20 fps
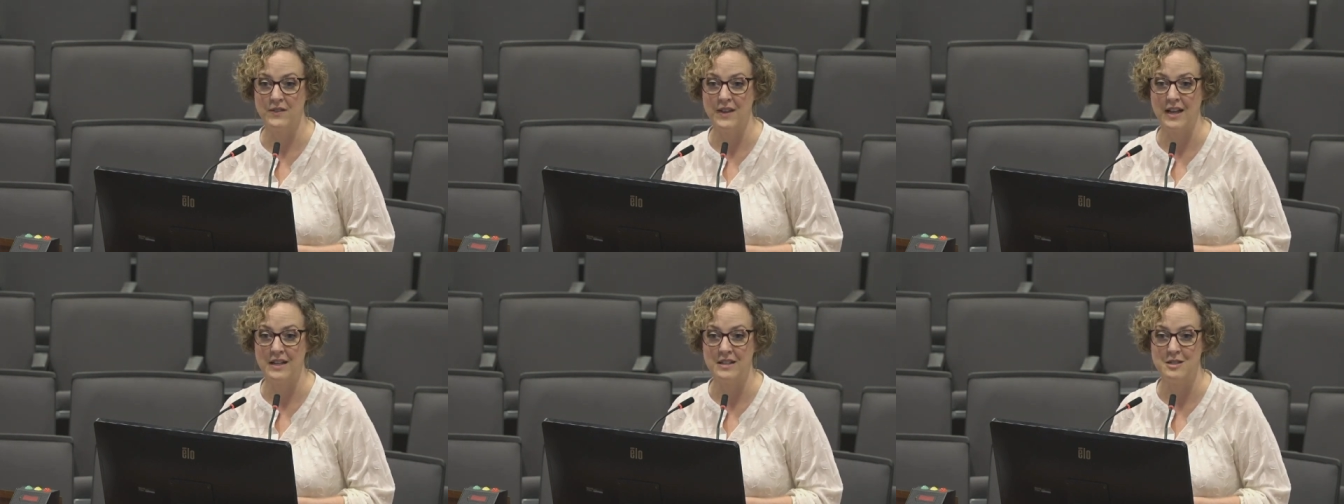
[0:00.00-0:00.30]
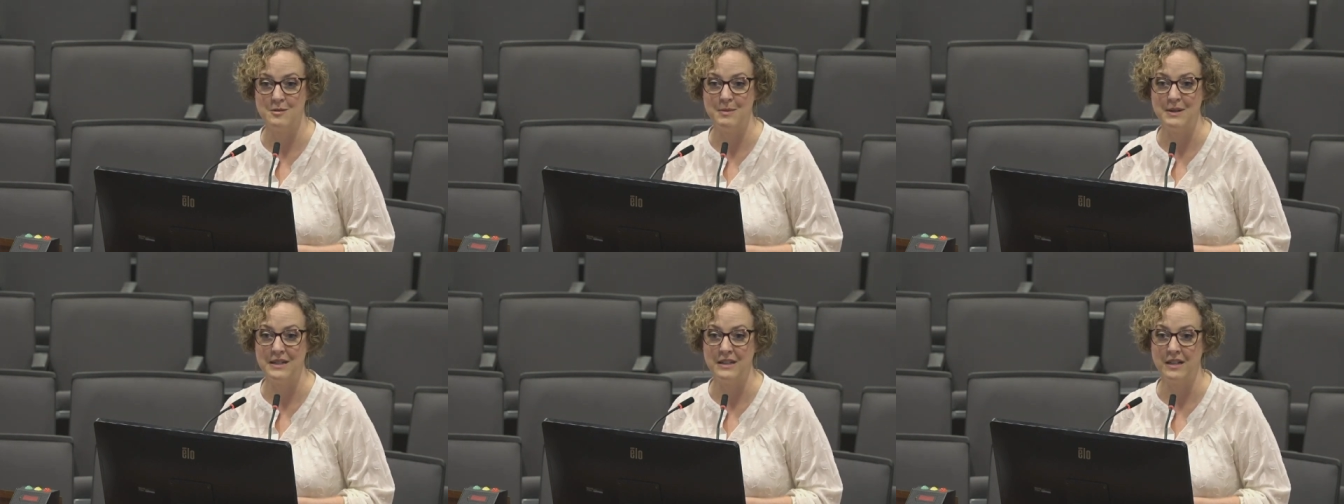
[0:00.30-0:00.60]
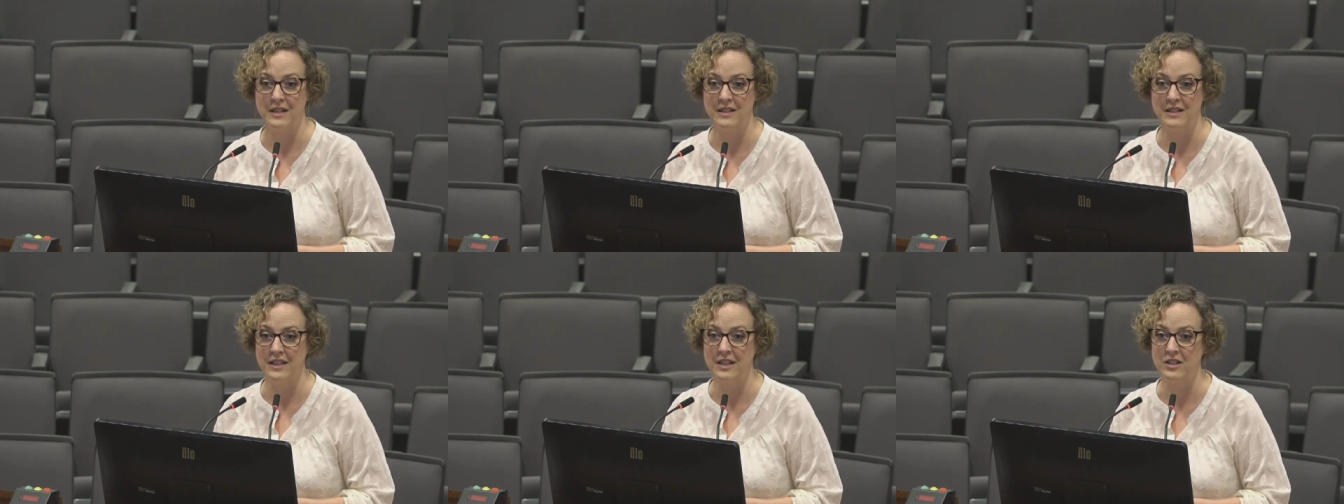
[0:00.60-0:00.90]
of that to be
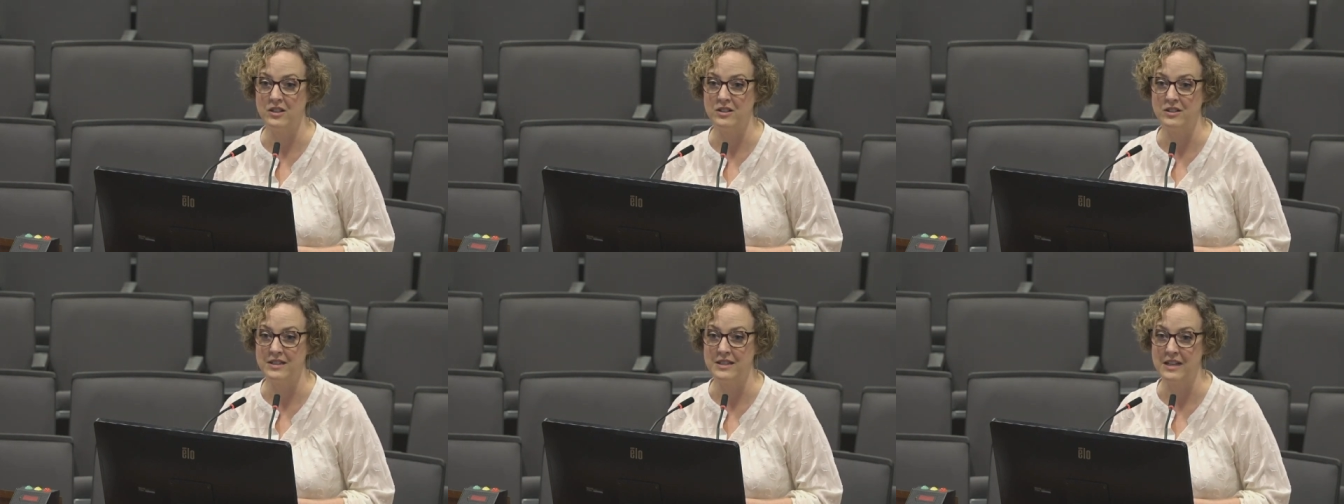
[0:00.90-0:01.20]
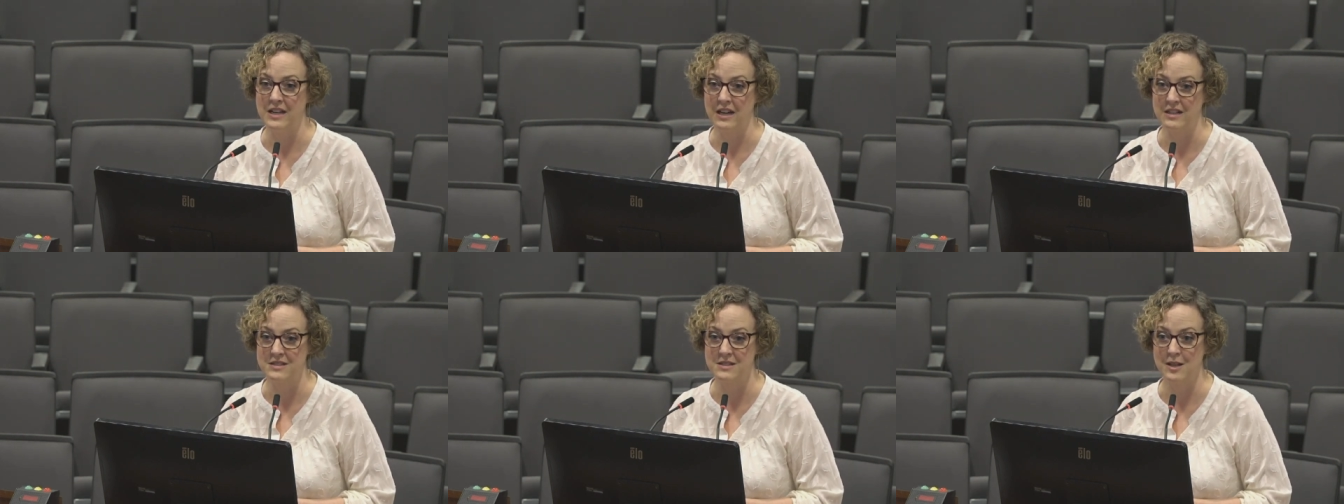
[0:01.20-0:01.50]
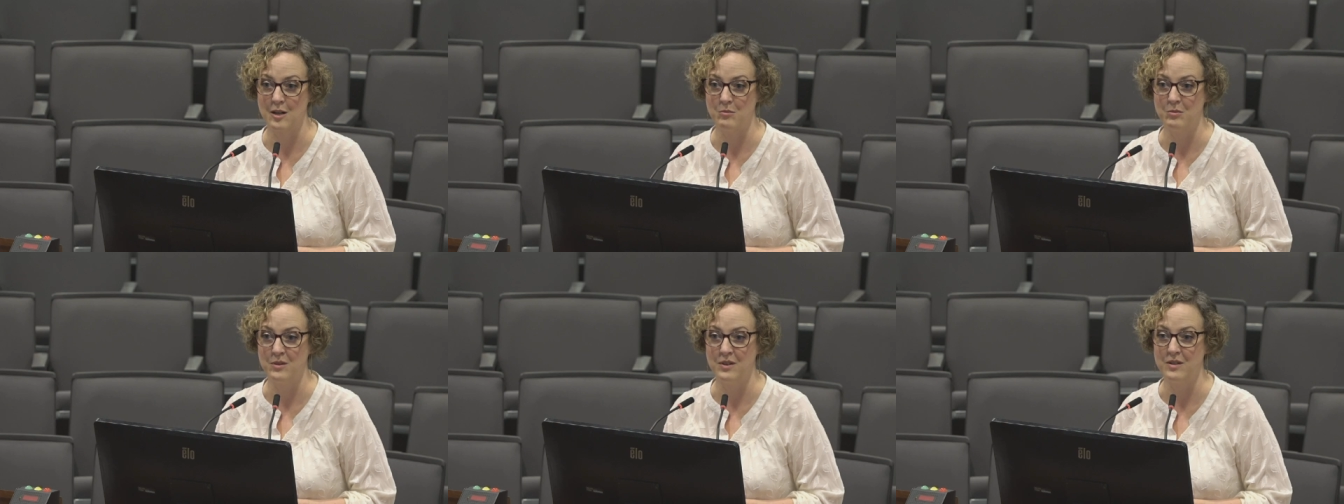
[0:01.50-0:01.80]
done here in the
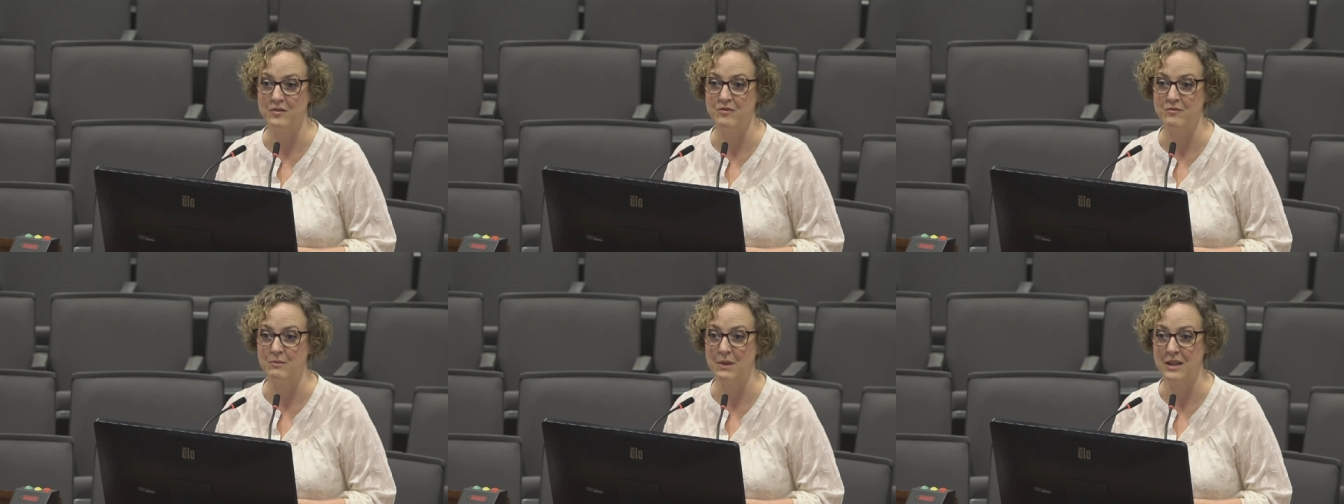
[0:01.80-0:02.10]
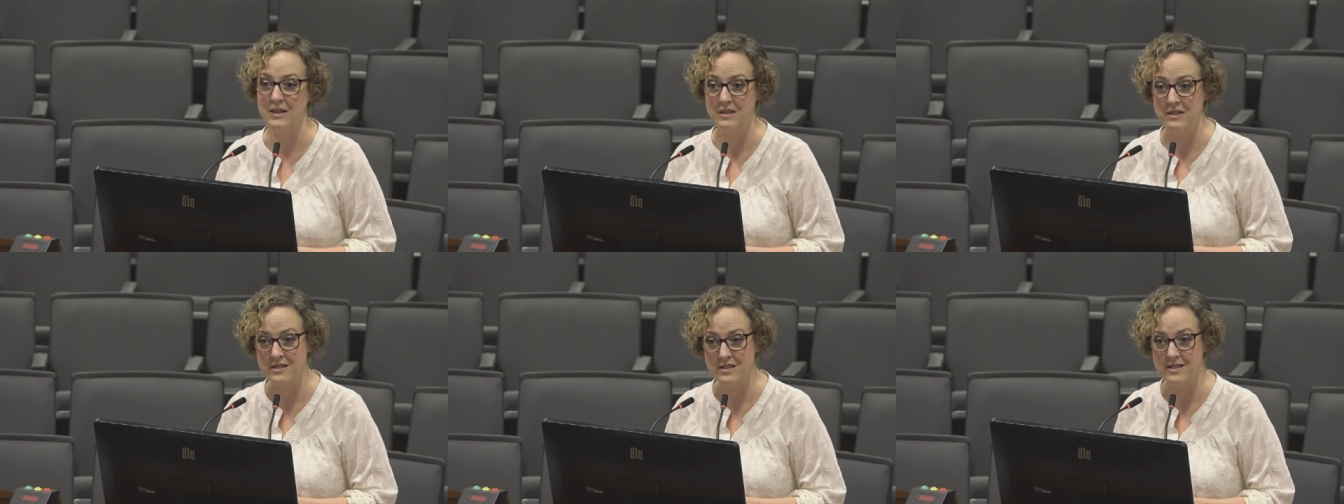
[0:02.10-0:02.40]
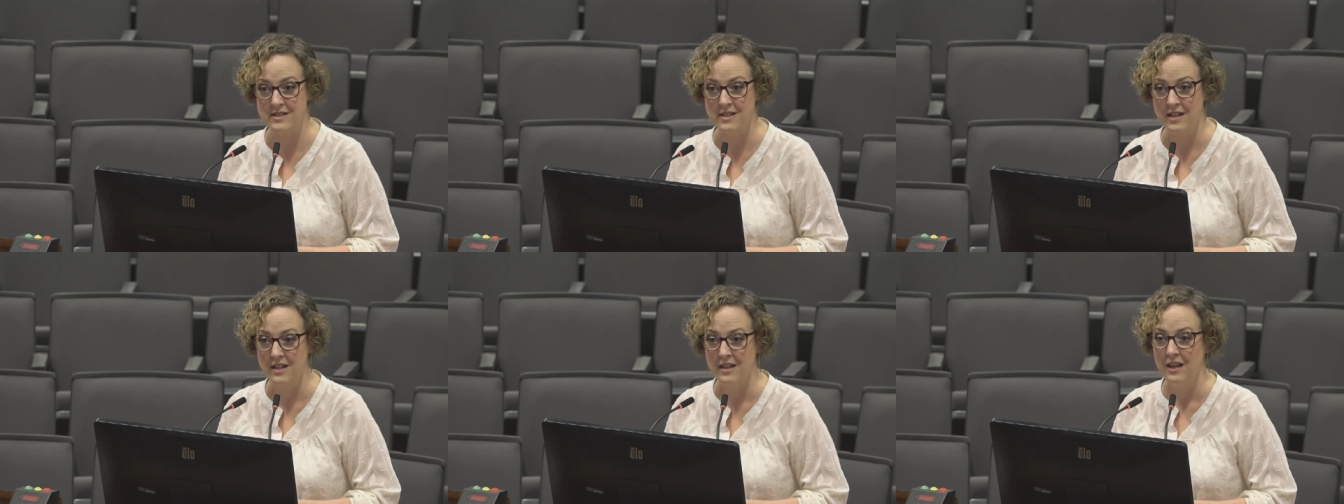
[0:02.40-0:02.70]
next couple of
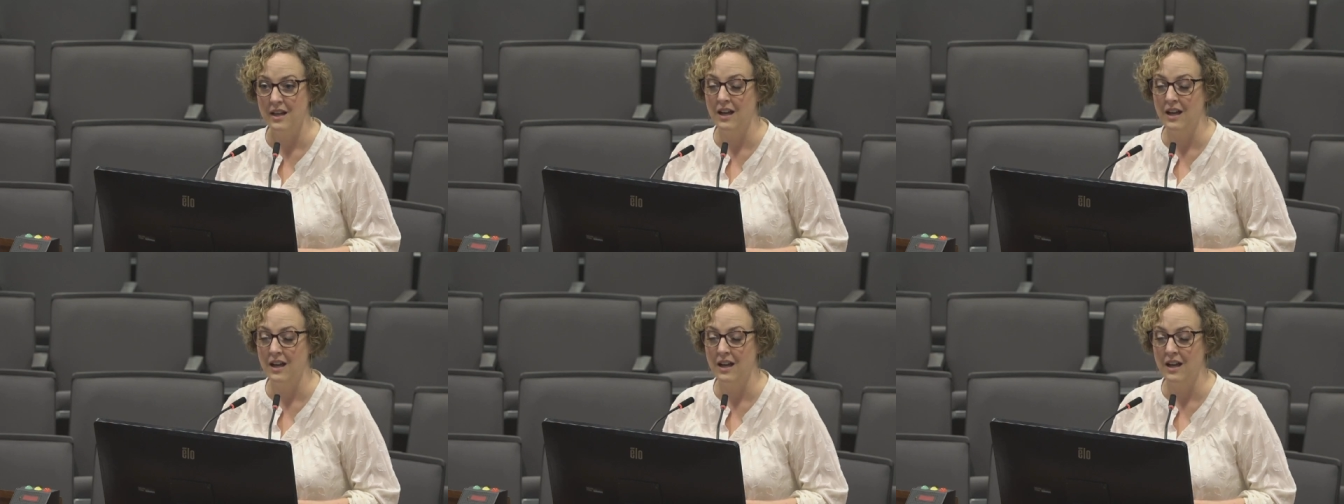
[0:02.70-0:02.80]
months.